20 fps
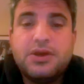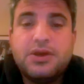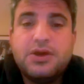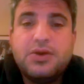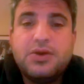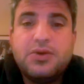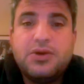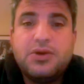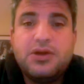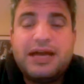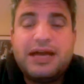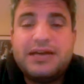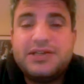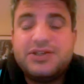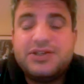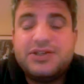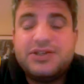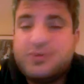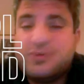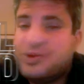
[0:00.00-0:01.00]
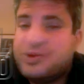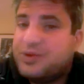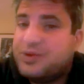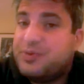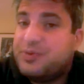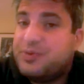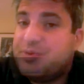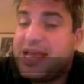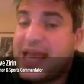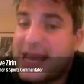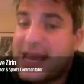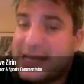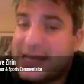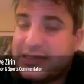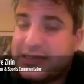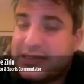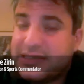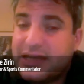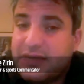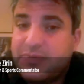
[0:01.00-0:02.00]
Well, I assume it would be an
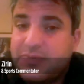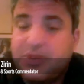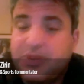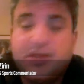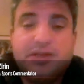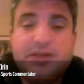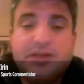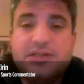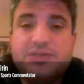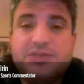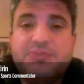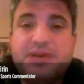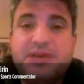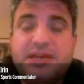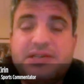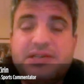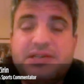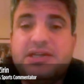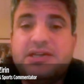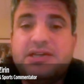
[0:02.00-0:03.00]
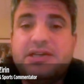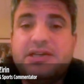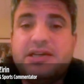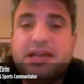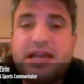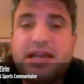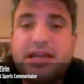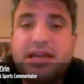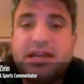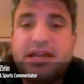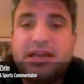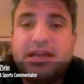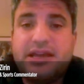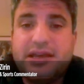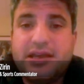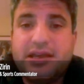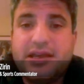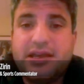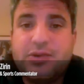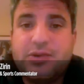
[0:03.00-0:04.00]
asset because it's based in
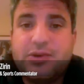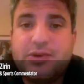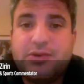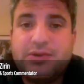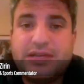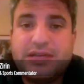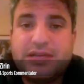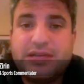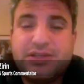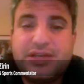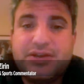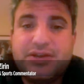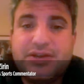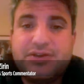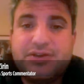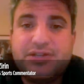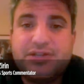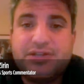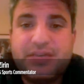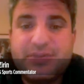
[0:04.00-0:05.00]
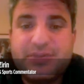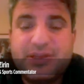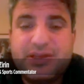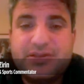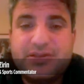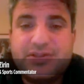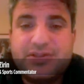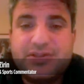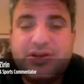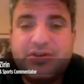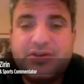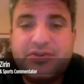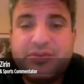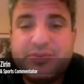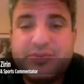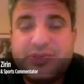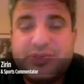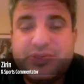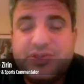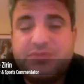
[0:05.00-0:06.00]
Connecticut, and World Wrestling Entertainment has gone
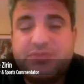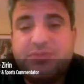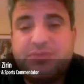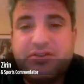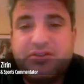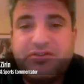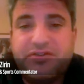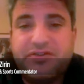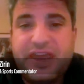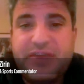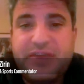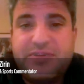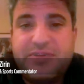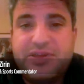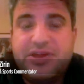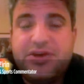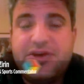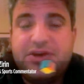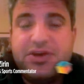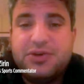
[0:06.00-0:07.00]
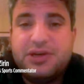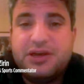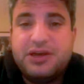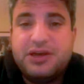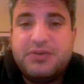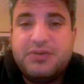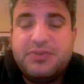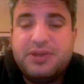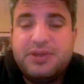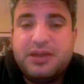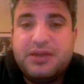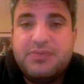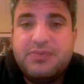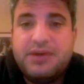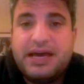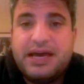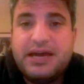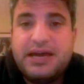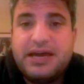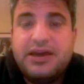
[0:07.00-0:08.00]
from a small family-owned company
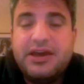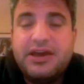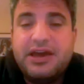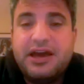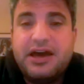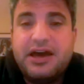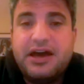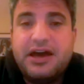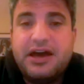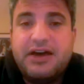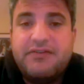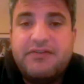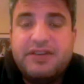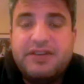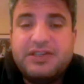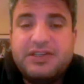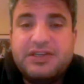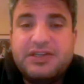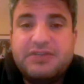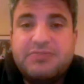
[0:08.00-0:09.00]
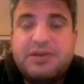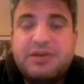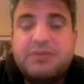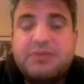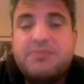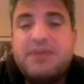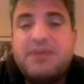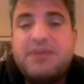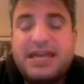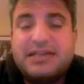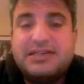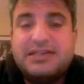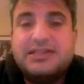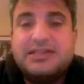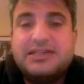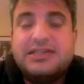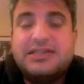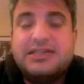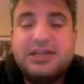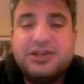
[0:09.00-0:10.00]
by Vincent McMahon
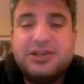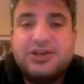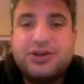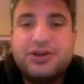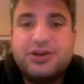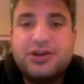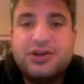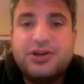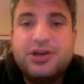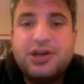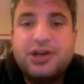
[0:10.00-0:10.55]
Sr.